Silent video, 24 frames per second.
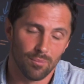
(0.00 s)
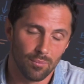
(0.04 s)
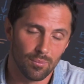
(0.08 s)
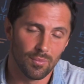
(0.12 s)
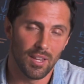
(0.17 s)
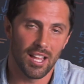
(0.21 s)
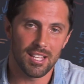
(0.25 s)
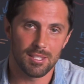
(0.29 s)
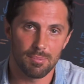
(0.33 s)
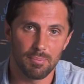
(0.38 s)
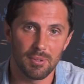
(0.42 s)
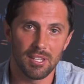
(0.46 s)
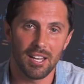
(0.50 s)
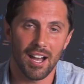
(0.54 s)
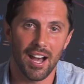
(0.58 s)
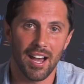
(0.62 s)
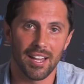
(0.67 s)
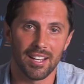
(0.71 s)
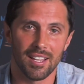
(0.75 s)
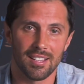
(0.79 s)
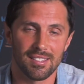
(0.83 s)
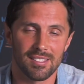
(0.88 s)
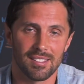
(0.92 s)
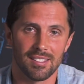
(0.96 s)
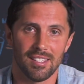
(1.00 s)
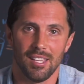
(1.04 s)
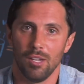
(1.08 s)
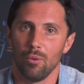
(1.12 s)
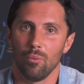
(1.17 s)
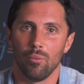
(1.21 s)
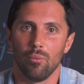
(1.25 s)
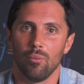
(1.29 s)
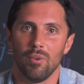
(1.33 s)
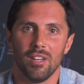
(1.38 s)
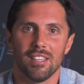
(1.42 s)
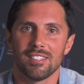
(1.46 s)
let's be honest,
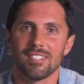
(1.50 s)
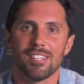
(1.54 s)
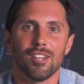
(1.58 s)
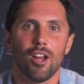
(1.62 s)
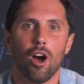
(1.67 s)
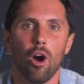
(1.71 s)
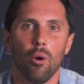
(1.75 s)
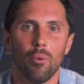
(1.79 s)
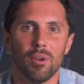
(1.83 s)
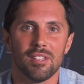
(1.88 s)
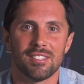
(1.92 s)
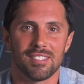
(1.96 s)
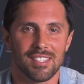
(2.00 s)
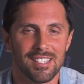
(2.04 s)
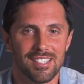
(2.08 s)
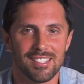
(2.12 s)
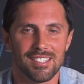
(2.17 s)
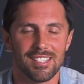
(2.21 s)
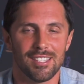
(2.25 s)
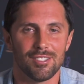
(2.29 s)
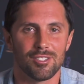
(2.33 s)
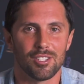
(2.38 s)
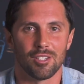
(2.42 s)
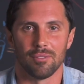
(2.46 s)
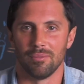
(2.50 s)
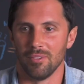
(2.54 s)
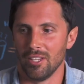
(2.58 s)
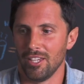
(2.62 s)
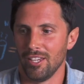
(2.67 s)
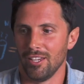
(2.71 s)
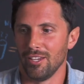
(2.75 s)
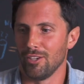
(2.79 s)
it isn't always easy to